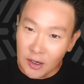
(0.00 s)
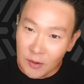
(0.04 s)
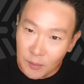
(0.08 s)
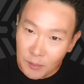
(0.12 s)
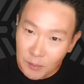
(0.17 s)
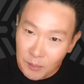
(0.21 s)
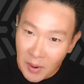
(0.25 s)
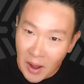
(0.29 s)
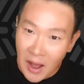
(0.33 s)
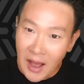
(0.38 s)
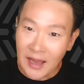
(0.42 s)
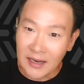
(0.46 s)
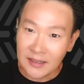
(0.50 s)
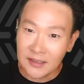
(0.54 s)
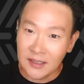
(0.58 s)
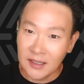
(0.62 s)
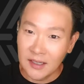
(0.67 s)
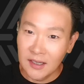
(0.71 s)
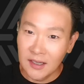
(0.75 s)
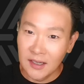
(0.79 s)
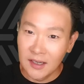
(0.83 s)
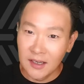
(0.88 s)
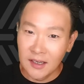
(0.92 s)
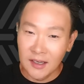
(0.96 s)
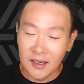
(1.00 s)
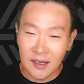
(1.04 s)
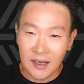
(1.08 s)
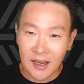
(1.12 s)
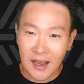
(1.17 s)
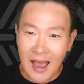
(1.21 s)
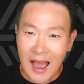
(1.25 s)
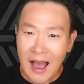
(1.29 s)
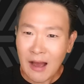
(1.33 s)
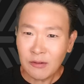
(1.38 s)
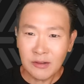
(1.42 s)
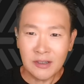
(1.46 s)
But
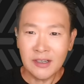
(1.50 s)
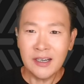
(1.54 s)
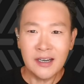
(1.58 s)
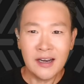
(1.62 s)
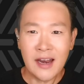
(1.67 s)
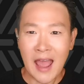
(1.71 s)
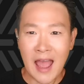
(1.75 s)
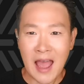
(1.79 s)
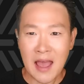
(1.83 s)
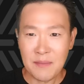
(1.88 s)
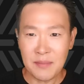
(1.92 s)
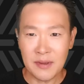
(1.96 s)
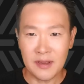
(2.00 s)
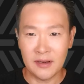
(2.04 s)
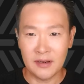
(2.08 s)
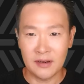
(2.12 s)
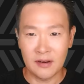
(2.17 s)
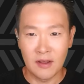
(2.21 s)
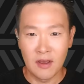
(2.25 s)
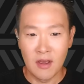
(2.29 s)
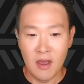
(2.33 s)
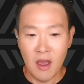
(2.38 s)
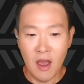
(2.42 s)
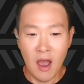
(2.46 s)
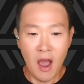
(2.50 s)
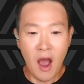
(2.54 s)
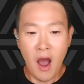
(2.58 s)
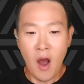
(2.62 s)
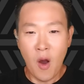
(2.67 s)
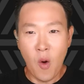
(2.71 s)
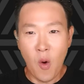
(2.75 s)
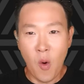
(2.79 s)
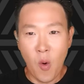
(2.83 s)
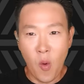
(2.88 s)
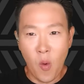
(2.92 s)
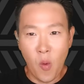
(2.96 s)
how did it happen?
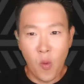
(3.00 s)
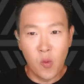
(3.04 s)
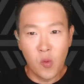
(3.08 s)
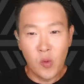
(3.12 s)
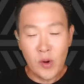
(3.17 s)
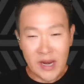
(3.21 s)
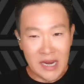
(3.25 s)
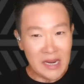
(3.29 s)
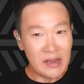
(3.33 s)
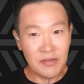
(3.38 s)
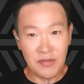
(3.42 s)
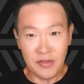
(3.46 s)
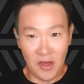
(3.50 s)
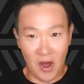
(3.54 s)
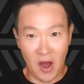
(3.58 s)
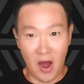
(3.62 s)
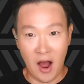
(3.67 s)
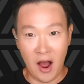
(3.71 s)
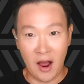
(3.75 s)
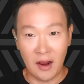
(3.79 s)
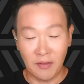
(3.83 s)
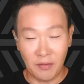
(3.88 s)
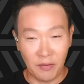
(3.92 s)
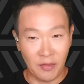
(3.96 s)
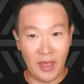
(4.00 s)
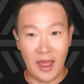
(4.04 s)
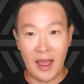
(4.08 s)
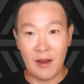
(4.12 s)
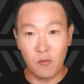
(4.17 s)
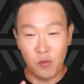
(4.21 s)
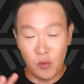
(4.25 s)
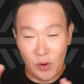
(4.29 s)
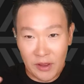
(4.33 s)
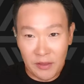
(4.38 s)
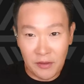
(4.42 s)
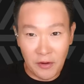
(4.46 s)
We thought that
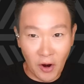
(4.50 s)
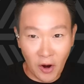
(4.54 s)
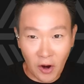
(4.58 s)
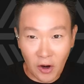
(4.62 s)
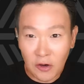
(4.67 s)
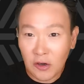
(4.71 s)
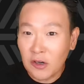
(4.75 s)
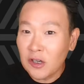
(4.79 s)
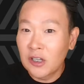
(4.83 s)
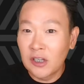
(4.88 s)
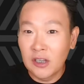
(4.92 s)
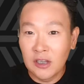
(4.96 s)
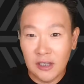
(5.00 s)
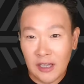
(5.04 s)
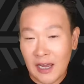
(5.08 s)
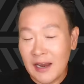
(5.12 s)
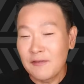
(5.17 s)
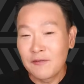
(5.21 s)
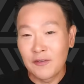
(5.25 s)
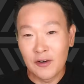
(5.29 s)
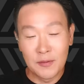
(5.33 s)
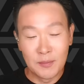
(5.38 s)
with her clever